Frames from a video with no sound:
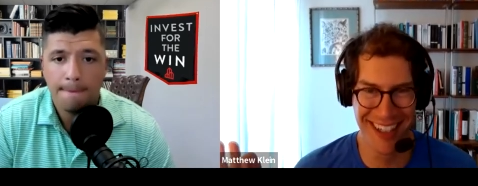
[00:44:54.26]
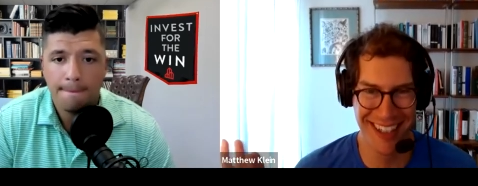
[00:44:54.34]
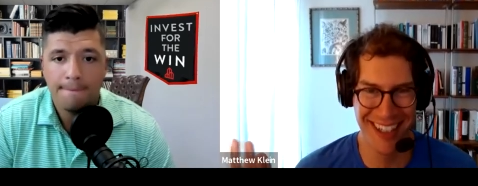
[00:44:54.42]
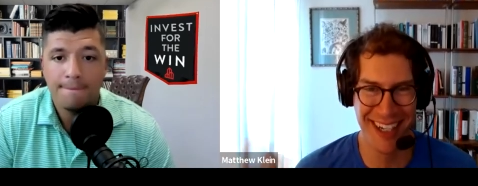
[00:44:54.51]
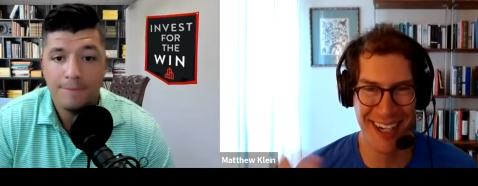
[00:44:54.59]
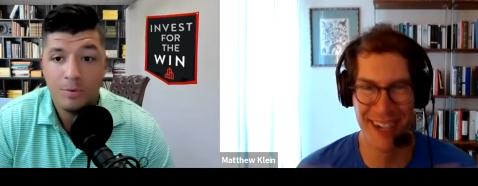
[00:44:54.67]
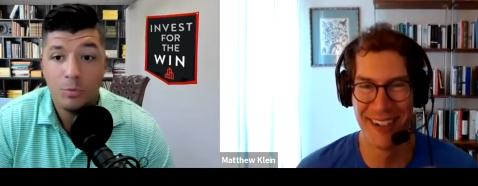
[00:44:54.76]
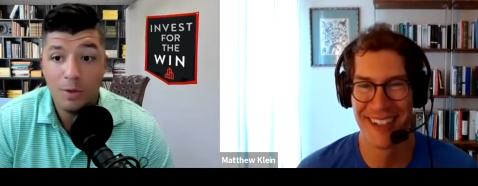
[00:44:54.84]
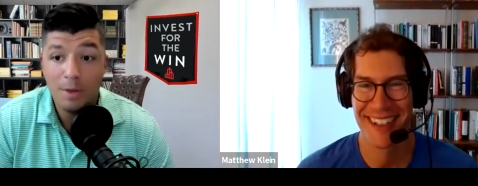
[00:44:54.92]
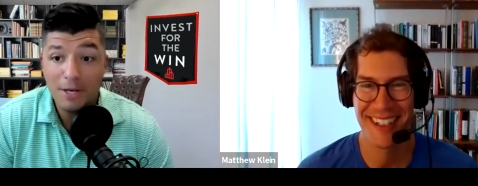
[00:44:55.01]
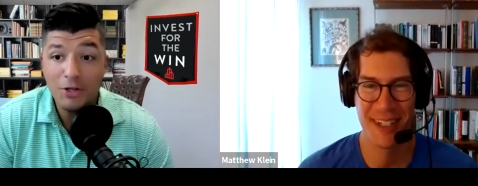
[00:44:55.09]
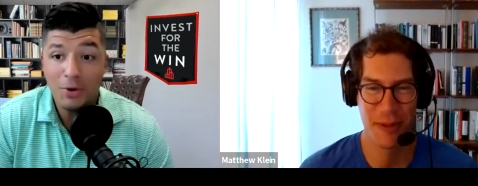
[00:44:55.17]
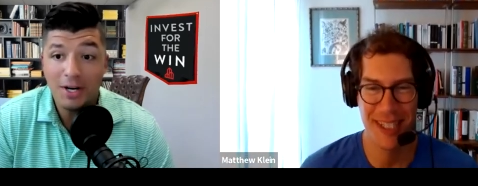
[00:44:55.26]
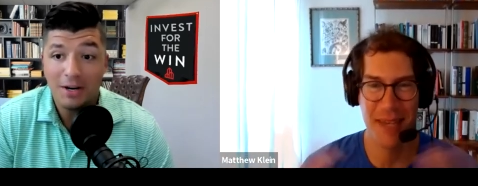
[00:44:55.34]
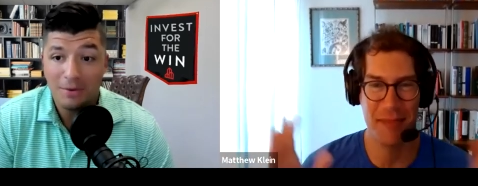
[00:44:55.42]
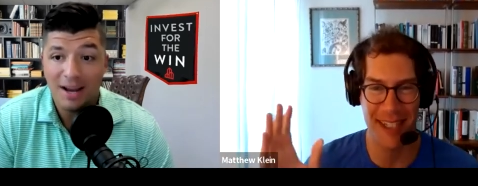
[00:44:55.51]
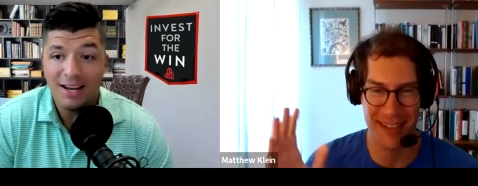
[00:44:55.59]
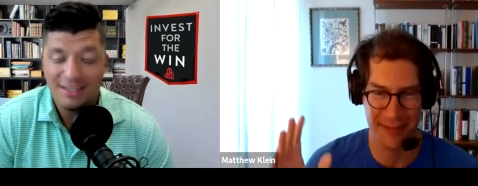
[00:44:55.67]
Speaker 1: you know, you know what it.
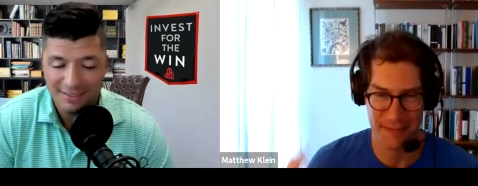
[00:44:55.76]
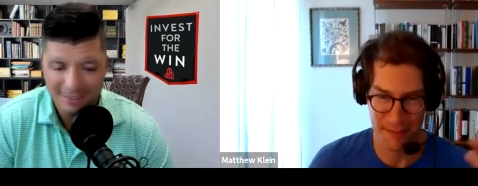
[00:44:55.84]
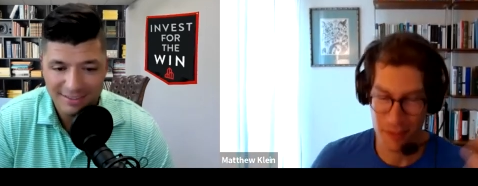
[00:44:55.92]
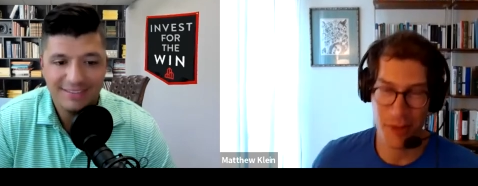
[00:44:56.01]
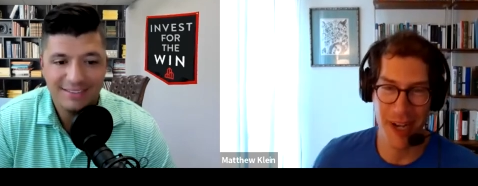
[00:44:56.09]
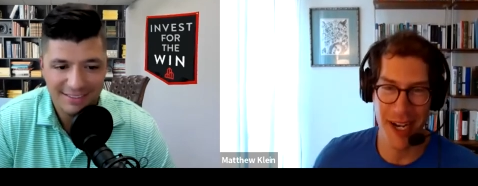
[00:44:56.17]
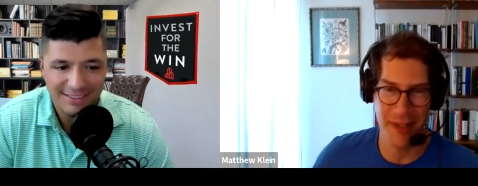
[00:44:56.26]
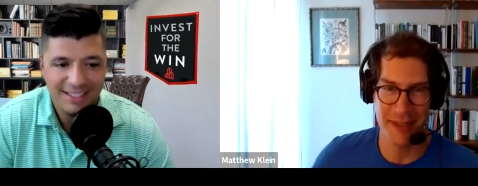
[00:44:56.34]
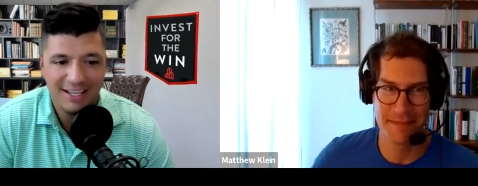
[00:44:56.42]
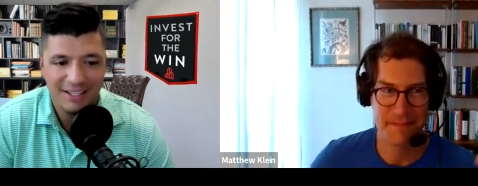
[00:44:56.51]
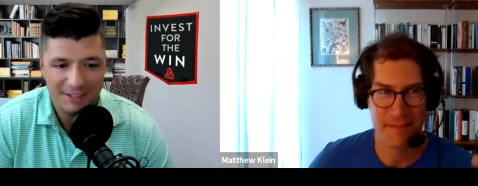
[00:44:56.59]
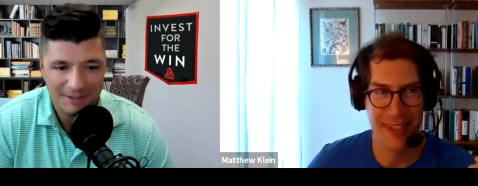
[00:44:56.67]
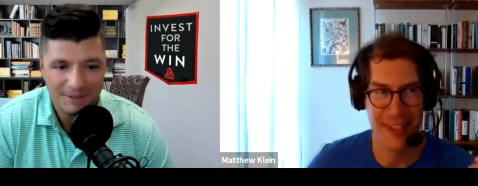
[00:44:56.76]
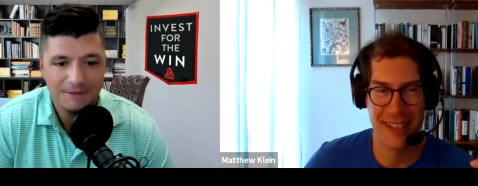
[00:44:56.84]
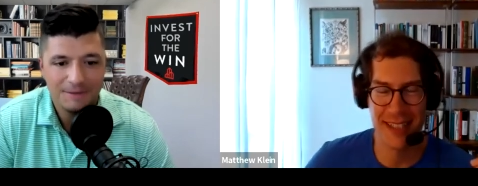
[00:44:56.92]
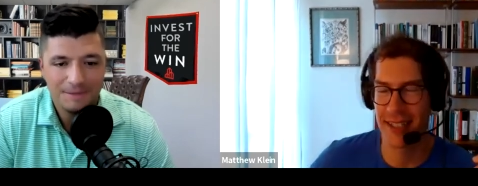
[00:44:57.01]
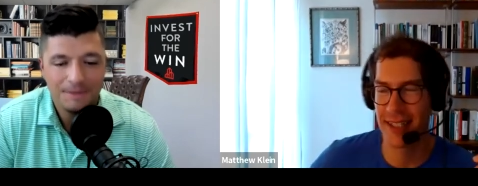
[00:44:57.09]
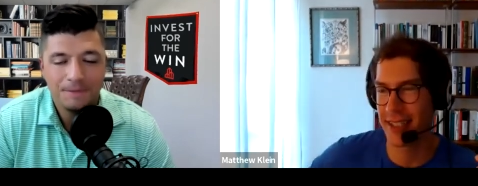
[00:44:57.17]
that means. Right. I mean, that's the
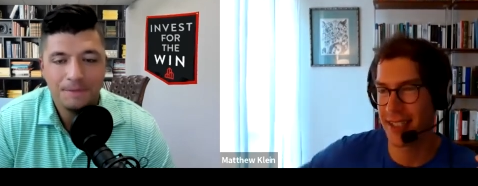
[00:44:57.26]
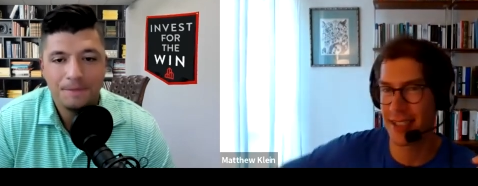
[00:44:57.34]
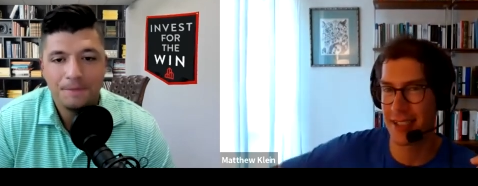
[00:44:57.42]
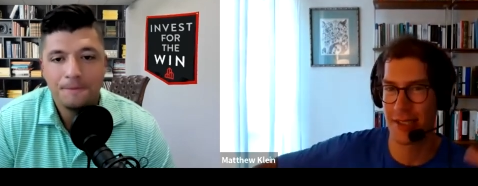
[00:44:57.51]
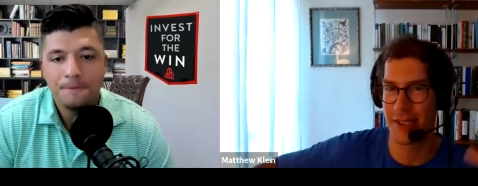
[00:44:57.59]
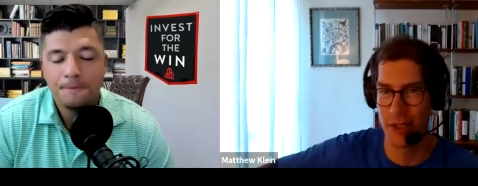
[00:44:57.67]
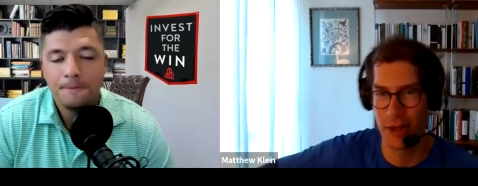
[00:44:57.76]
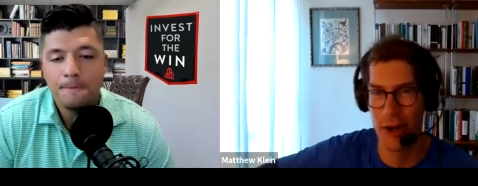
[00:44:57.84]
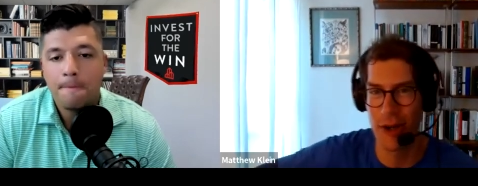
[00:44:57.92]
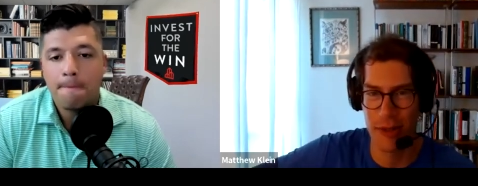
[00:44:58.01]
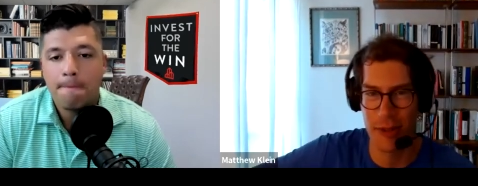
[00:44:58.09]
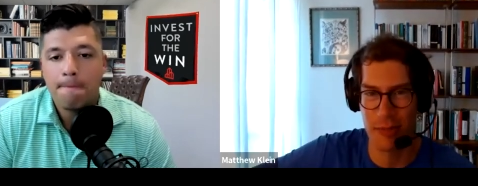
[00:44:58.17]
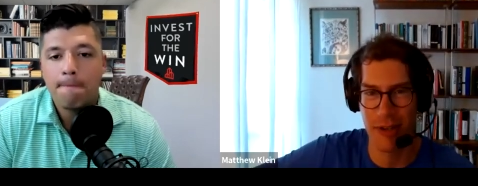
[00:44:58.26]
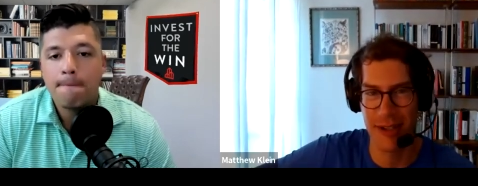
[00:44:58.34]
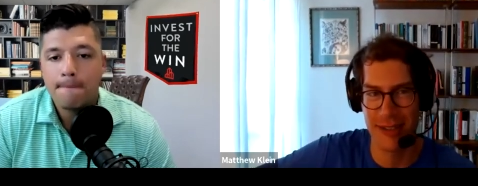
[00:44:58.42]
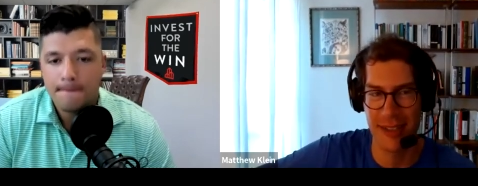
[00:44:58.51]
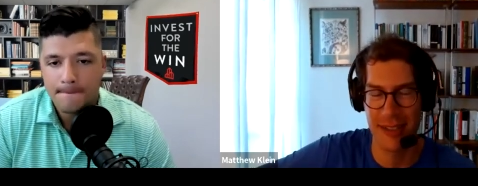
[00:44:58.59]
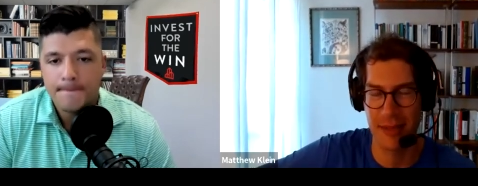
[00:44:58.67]
thing. Like it's a slow, arduous
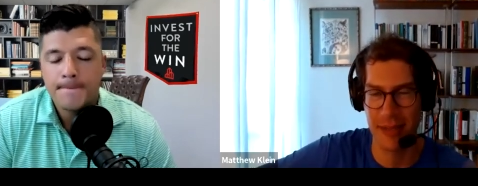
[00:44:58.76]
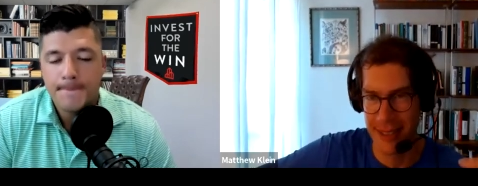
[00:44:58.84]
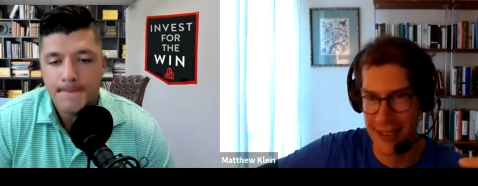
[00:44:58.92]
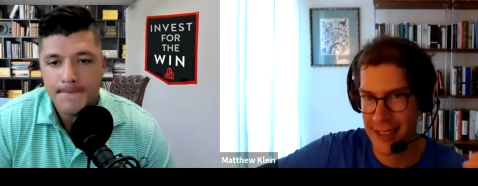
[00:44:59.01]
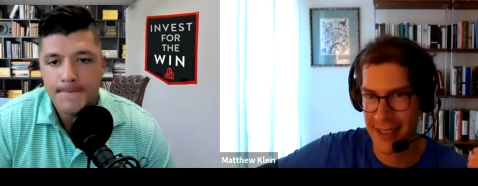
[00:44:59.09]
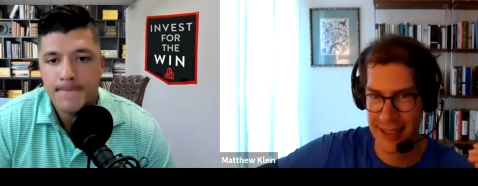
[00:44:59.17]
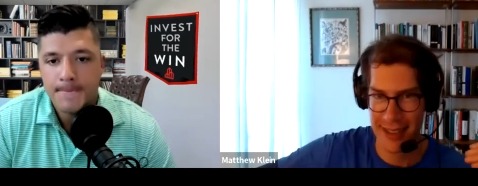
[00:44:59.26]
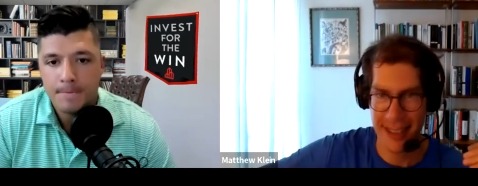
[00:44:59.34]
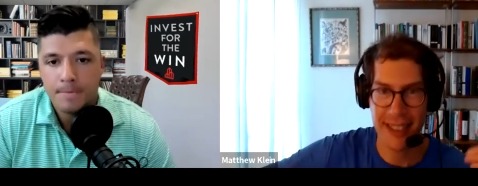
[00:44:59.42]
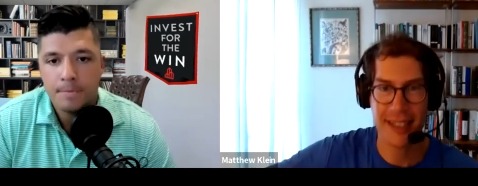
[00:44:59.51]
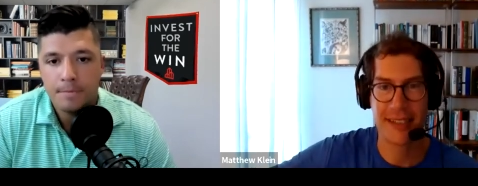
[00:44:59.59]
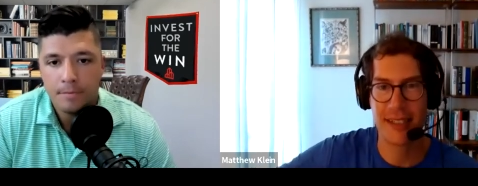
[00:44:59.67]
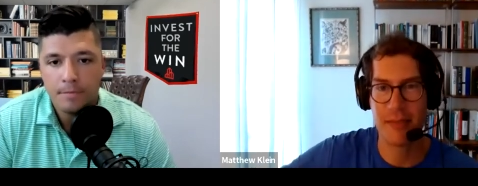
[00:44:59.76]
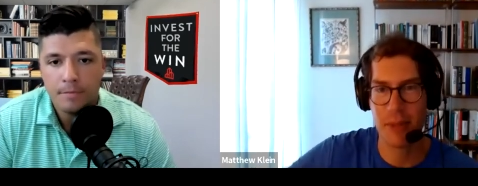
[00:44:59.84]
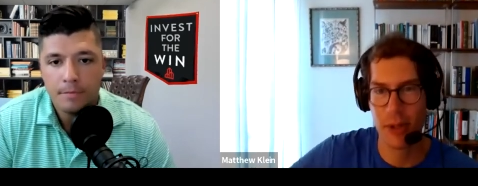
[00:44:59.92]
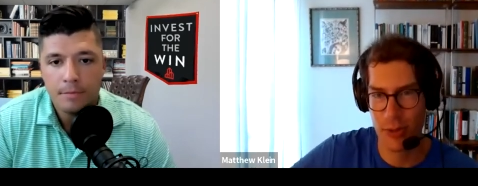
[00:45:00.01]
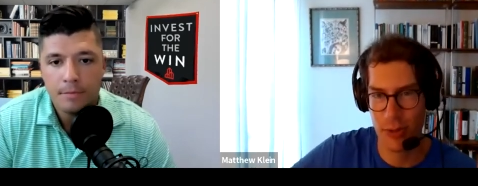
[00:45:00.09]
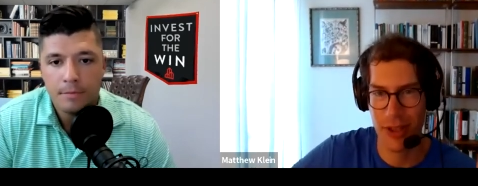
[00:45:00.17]
process. I mean, it is the
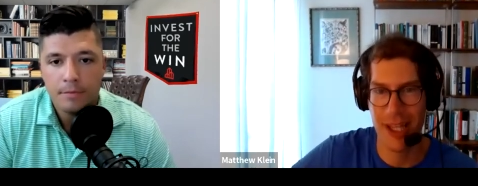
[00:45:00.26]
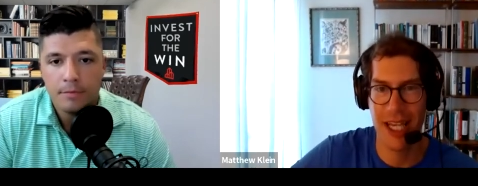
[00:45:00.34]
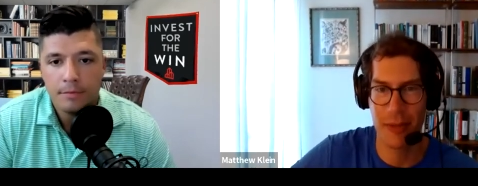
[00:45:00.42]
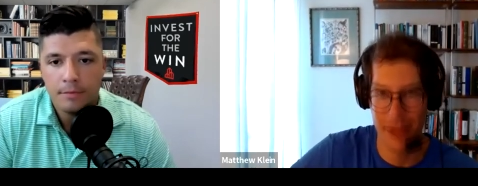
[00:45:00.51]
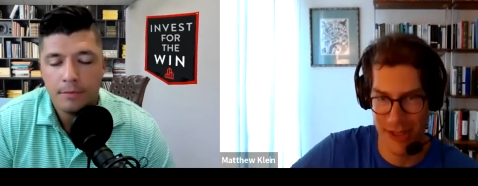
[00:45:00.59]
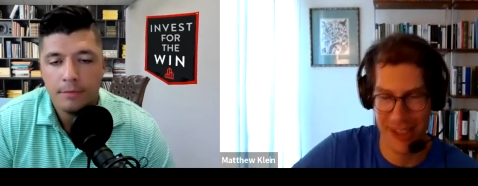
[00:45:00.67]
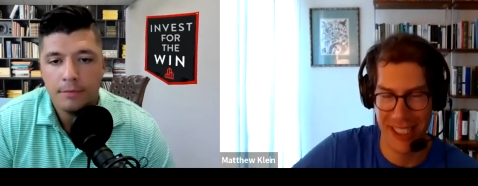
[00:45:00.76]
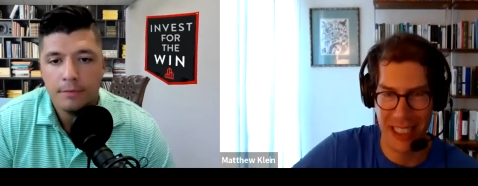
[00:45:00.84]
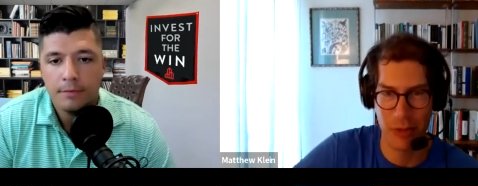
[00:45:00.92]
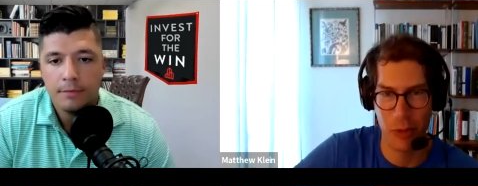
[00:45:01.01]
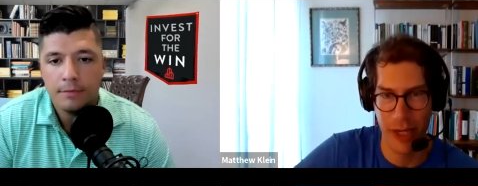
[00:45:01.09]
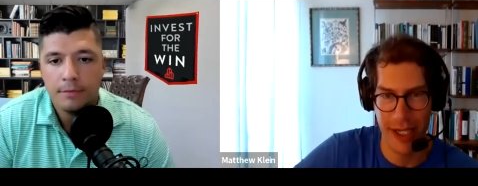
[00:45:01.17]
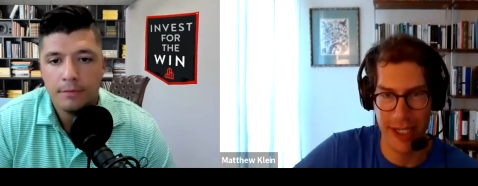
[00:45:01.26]
most reliable, sustainable way to